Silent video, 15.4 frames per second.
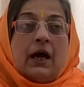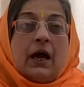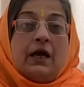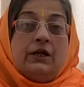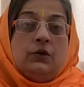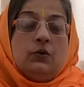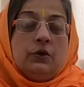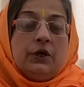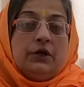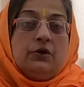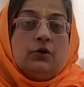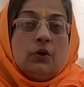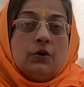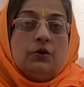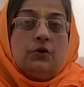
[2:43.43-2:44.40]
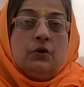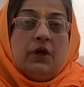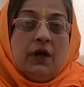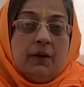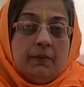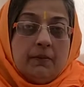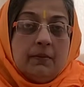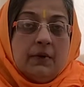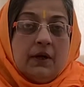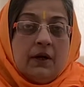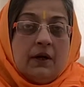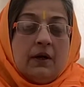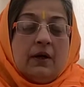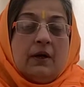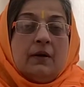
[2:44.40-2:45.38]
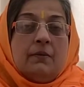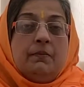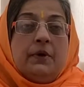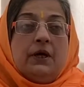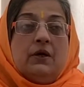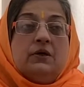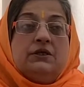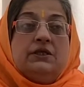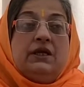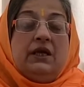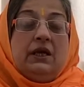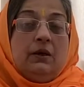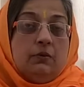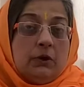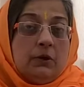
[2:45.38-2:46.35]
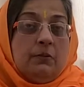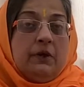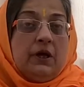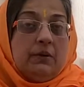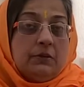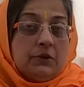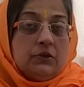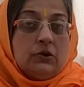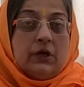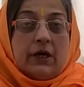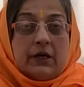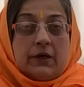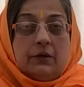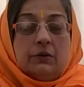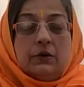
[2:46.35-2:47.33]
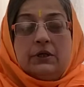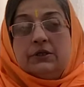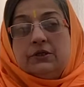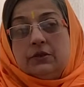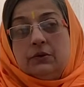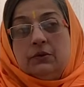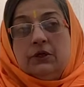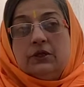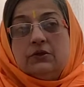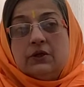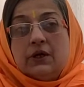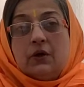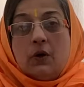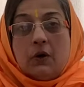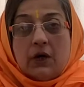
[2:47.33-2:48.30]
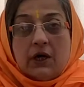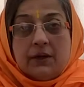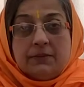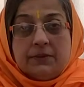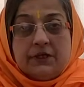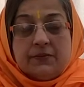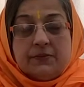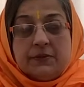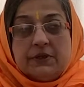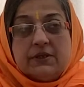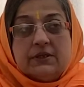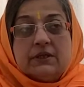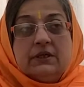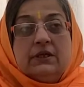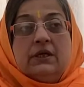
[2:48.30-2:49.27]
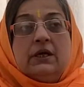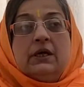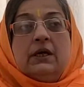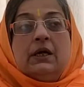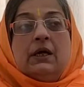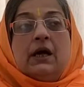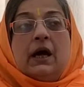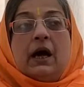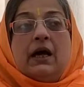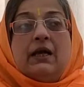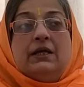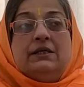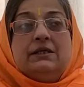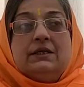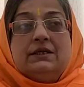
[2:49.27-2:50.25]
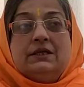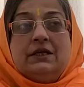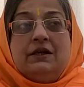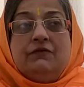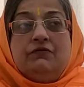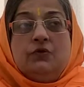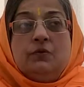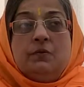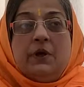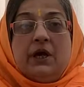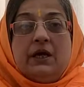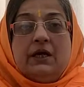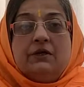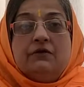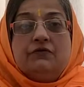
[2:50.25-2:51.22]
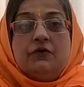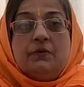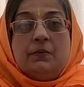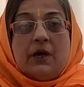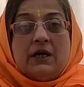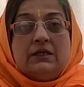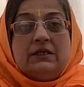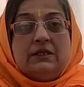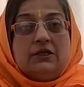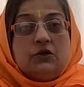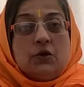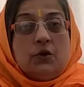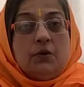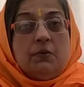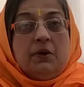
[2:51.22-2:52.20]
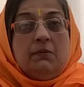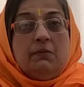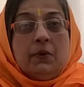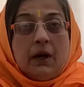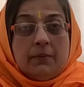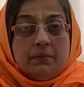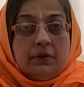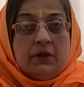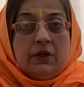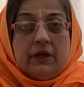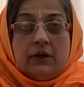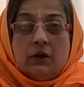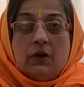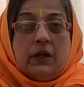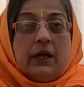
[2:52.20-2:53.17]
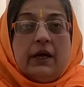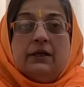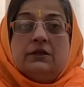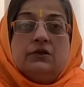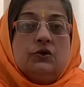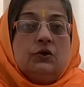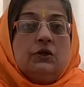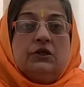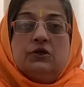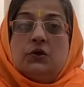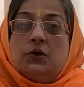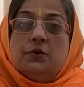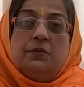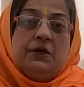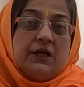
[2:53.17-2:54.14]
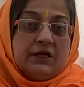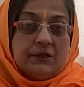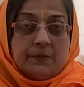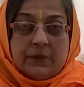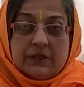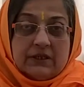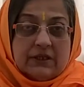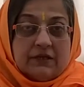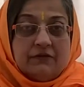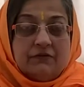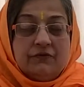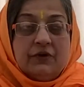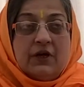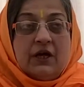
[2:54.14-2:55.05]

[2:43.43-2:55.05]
and you can talk to him because he will be able to guide you. I said, okay. So I called up this person. And he says, see, if you make it from us, it's going to be marble and all that. So it's going to be expensive.